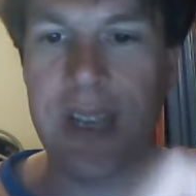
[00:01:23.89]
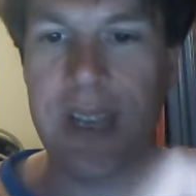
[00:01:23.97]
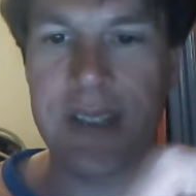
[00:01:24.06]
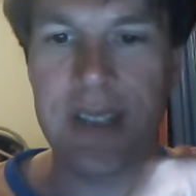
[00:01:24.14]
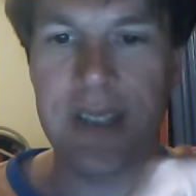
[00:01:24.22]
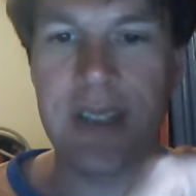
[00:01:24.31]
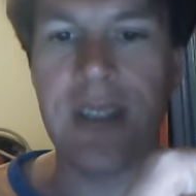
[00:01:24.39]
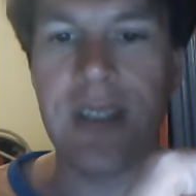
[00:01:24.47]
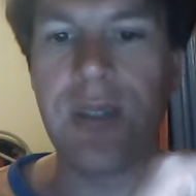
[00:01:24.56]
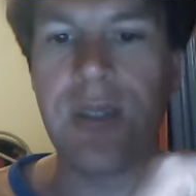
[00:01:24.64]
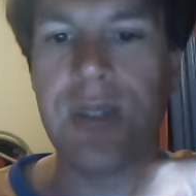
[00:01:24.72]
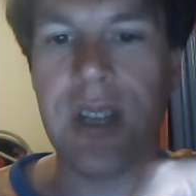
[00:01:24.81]
and then
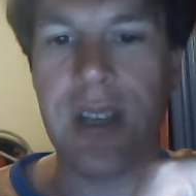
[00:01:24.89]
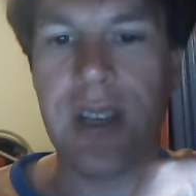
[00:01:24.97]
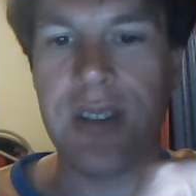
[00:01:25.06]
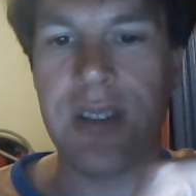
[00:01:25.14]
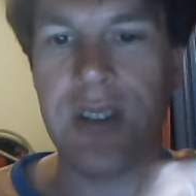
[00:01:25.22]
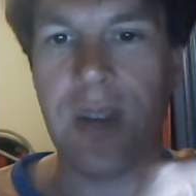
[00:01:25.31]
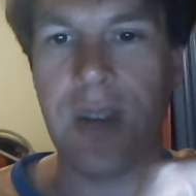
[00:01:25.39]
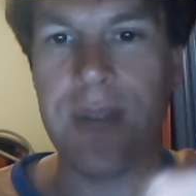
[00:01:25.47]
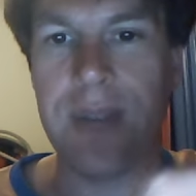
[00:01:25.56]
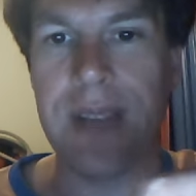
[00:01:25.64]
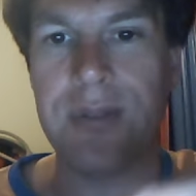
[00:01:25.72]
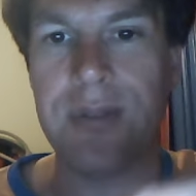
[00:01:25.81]
use a sharp
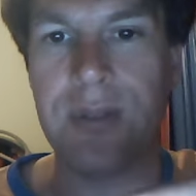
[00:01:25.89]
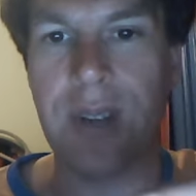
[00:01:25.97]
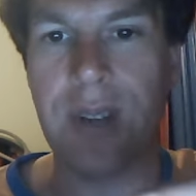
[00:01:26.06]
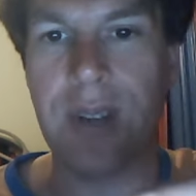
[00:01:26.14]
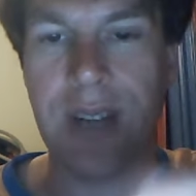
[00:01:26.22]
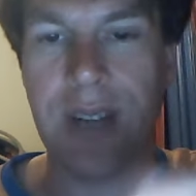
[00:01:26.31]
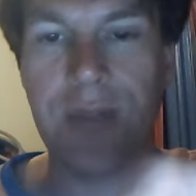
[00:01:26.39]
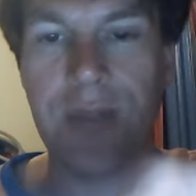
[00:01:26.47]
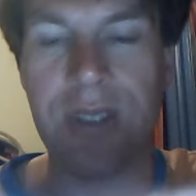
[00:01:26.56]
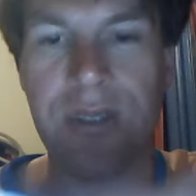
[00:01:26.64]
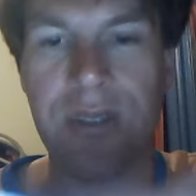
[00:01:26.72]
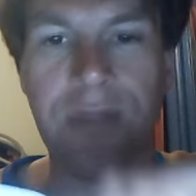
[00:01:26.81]
knife to cut it out,
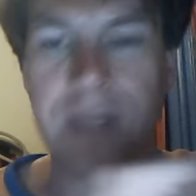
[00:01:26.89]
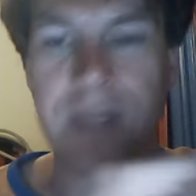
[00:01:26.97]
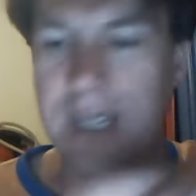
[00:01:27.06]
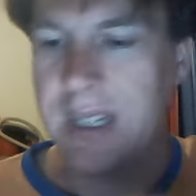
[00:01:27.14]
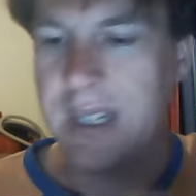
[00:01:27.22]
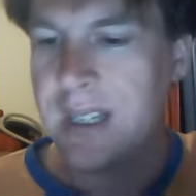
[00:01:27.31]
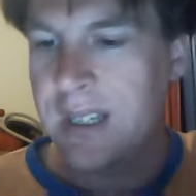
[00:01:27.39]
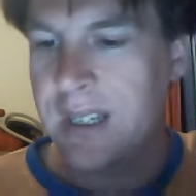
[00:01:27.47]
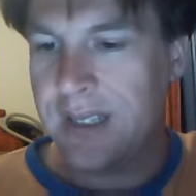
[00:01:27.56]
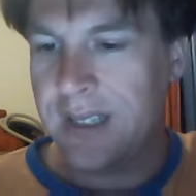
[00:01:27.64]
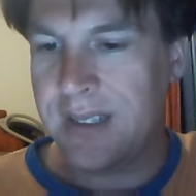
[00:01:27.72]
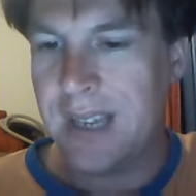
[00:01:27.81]
which is not very
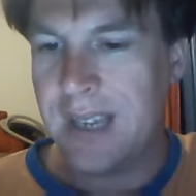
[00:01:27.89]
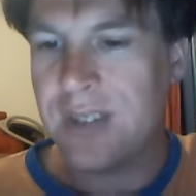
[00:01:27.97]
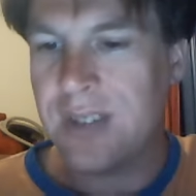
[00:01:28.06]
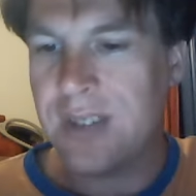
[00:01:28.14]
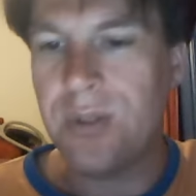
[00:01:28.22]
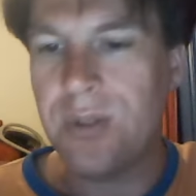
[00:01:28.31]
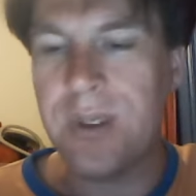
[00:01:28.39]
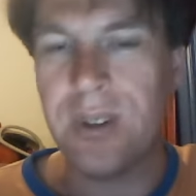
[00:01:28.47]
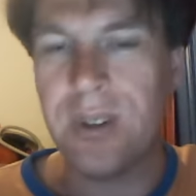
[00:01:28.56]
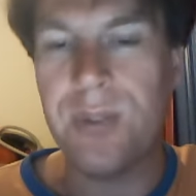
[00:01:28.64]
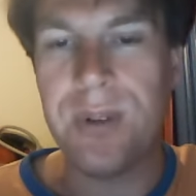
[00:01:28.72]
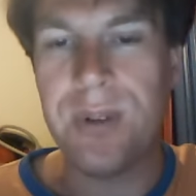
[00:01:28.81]
nice to do with
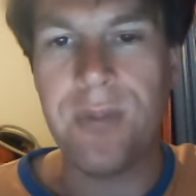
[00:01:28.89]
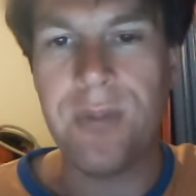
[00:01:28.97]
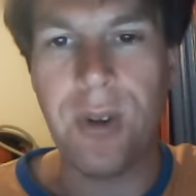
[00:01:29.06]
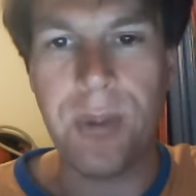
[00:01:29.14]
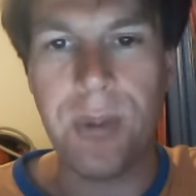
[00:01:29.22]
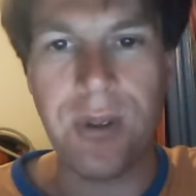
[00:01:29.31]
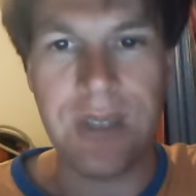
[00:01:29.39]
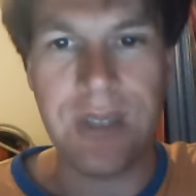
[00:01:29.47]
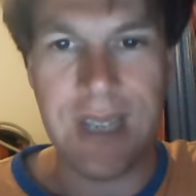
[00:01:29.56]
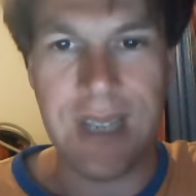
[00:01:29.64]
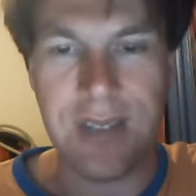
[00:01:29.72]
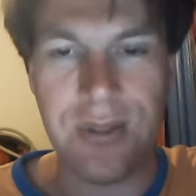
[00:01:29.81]
aluminum foil because
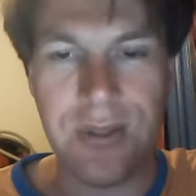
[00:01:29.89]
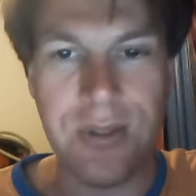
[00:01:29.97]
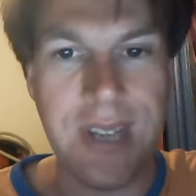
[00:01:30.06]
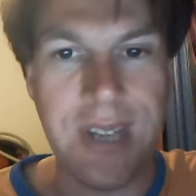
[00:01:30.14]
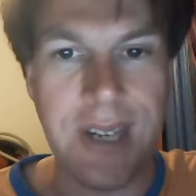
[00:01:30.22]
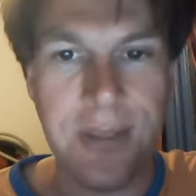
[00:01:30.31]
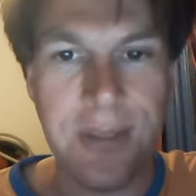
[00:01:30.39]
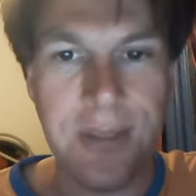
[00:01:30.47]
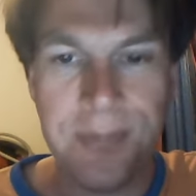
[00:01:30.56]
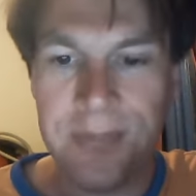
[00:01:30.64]
it likes to tear.